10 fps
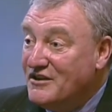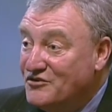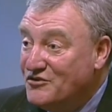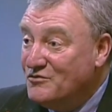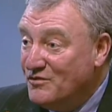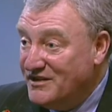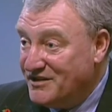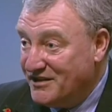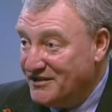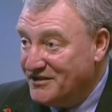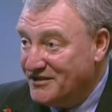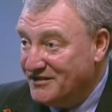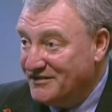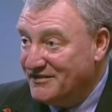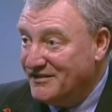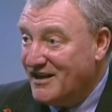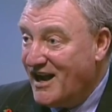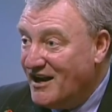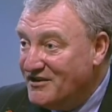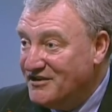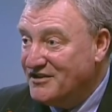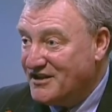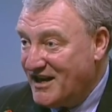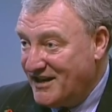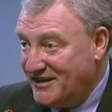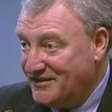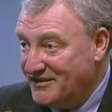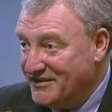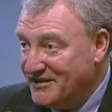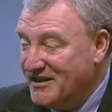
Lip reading: Do research, understand,